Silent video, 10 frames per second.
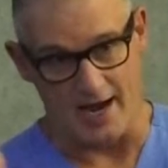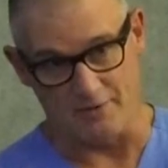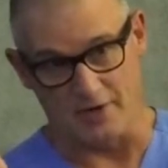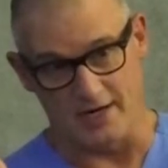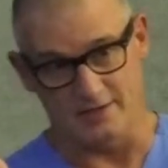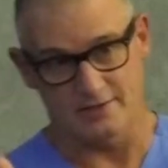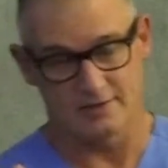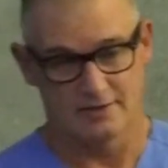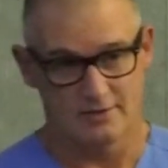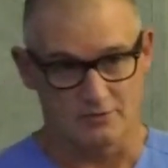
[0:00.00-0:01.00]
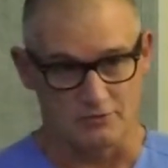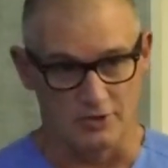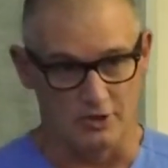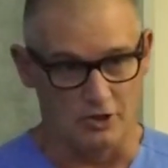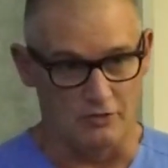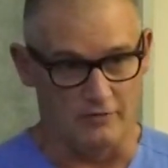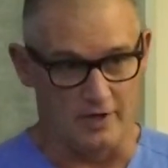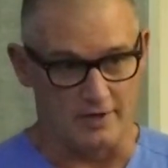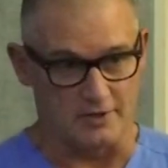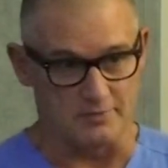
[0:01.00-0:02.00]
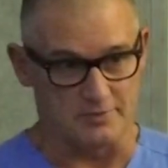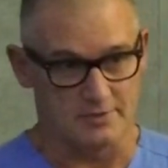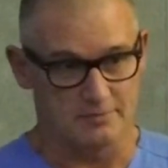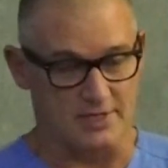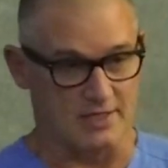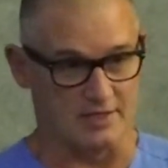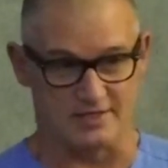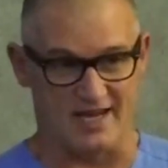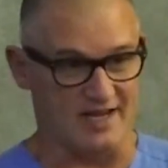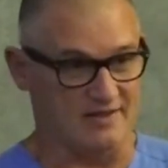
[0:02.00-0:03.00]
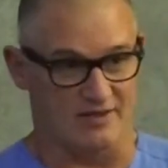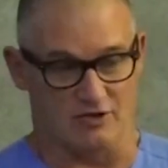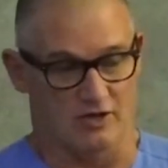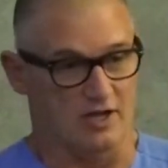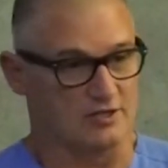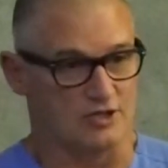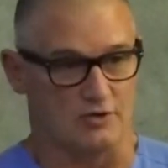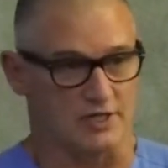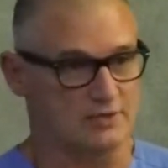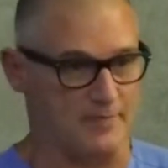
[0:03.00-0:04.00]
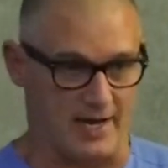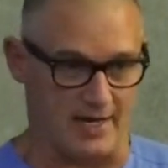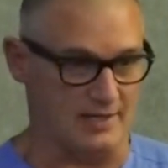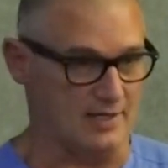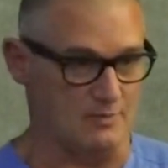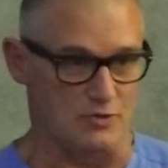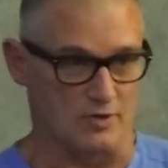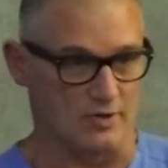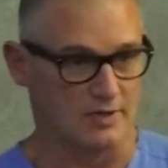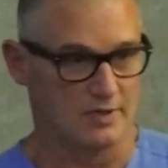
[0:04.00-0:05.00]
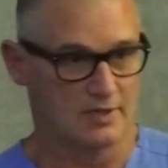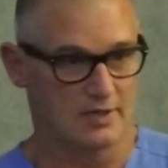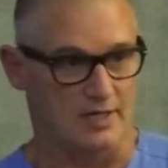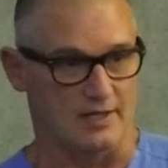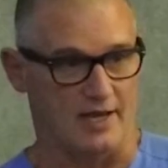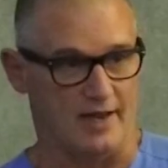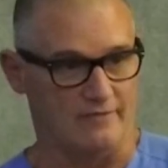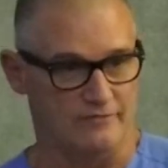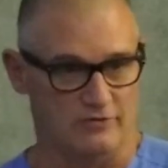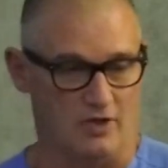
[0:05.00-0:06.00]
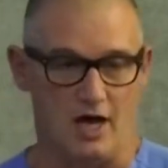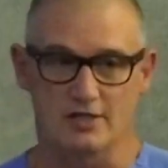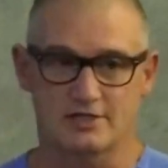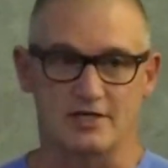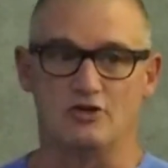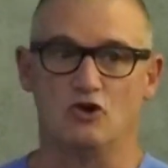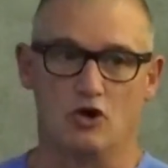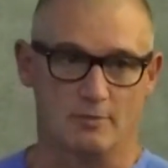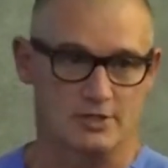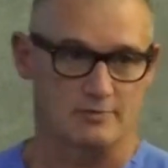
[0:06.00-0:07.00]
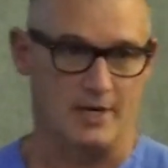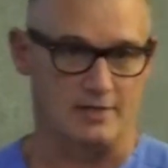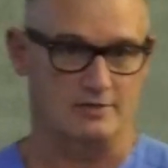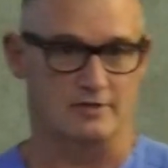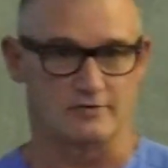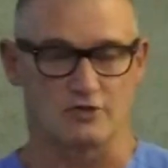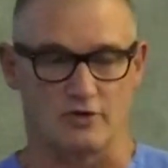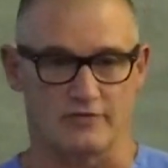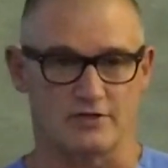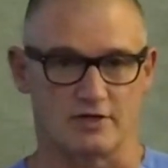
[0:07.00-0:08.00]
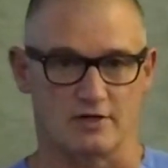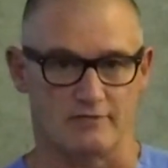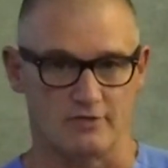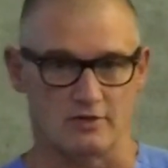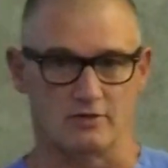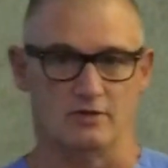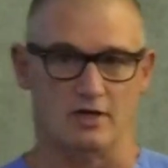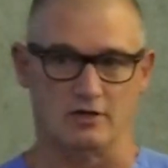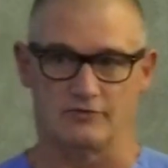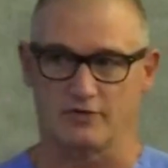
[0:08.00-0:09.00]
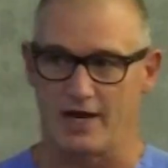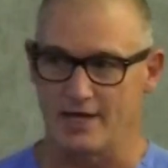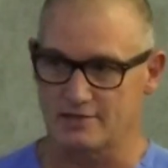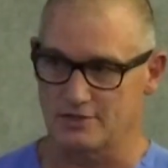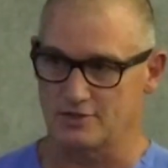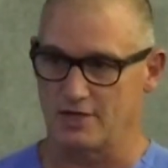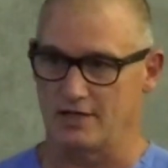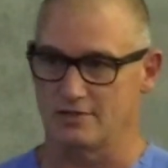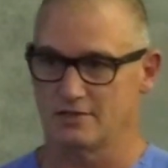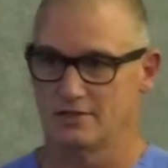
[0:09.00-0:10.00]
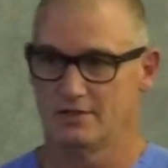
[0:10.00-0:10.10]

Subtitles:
rates, real low volumes, because their lungs don't expand anymore, and they have lost enormous amounts of surface area of their lungs for gas exchange.